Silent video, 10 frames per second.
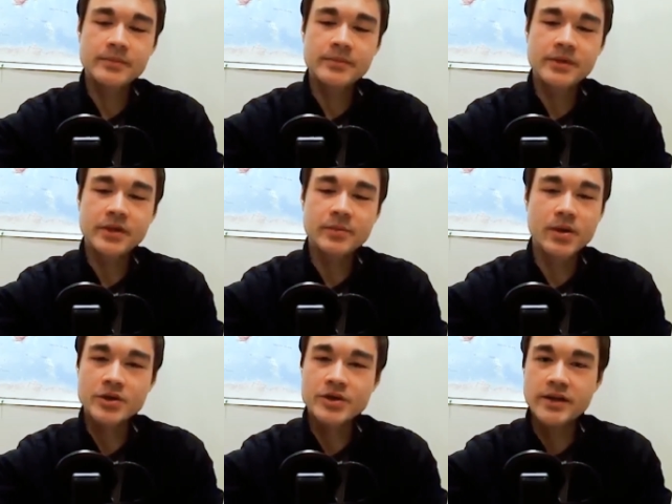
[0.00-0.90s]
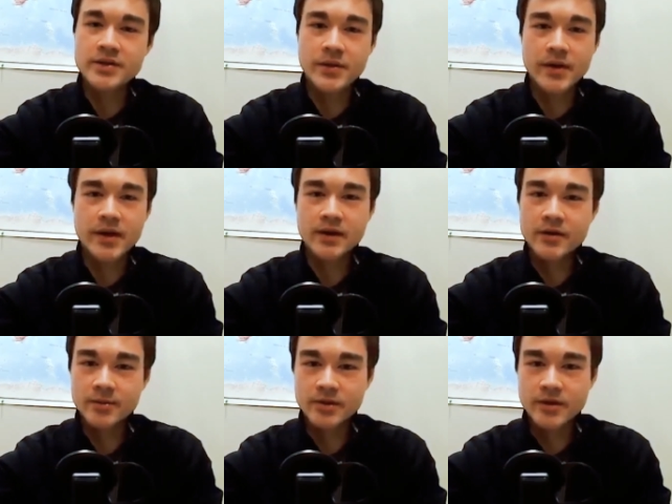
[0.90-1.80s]
you know, blockchain is great,
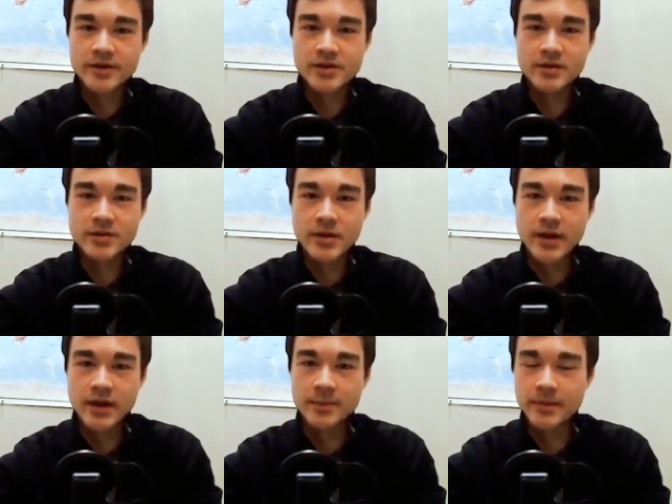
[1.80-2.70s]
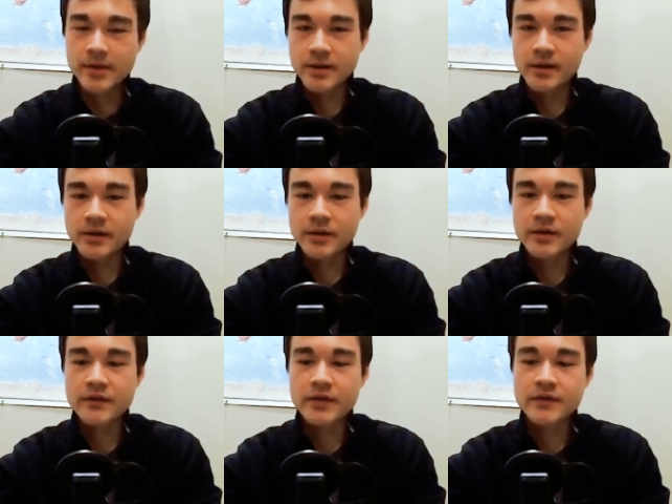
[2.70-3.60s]
cryptocurrency is great, but you know,
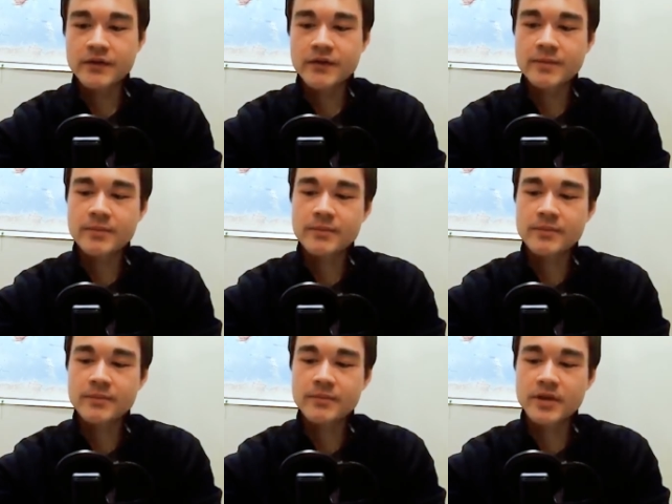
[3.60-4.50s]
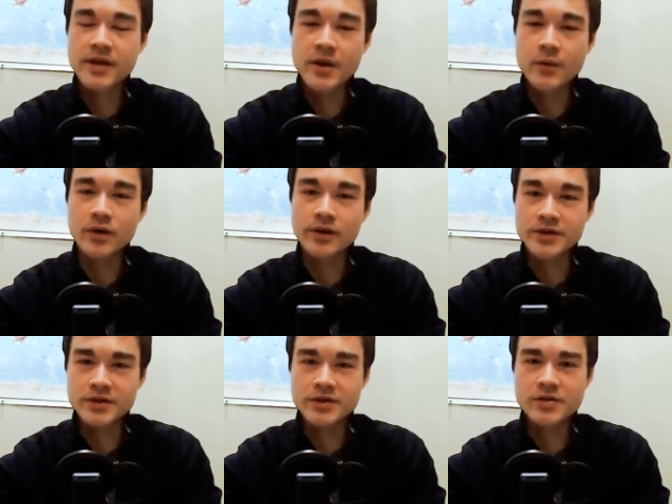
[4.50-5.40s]
if if the network
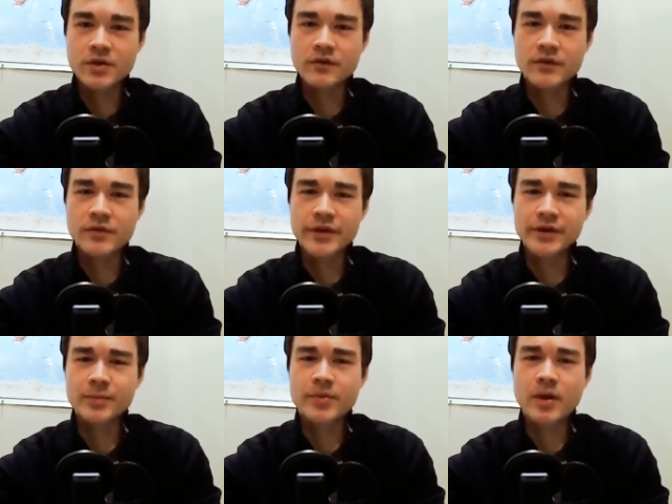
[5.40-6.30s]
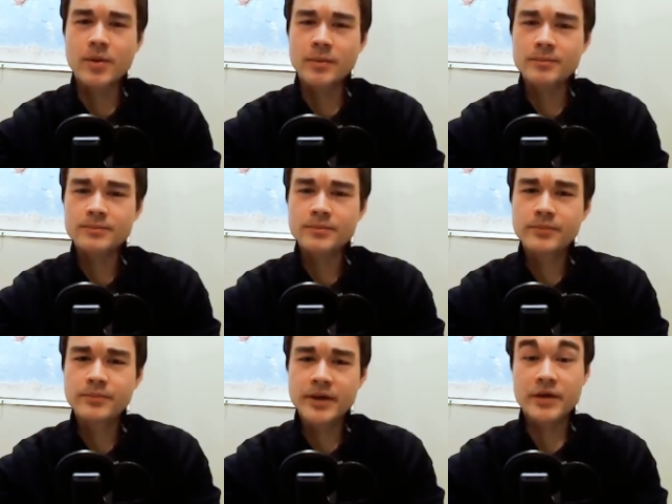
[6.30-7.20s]
doesn't solve a real problem
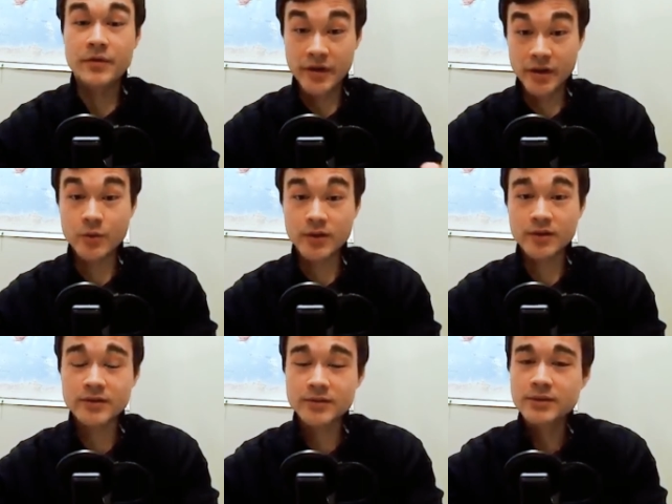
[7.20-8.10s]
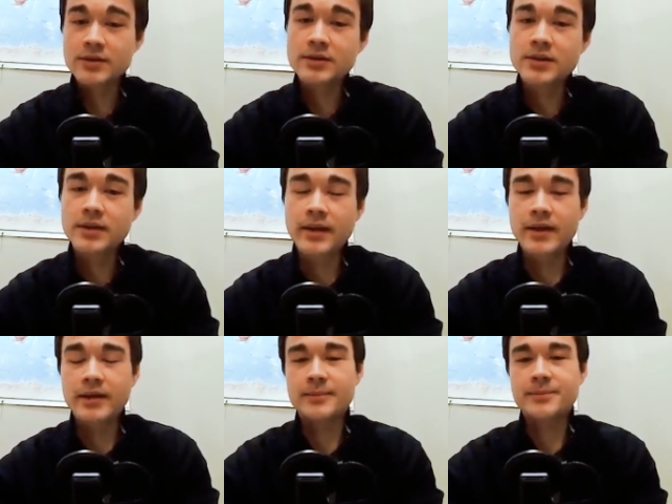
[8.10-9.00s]
in the real world,
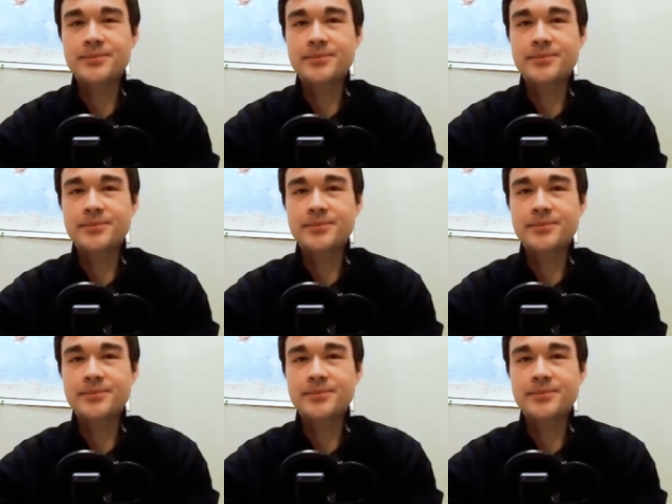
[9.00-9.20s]
then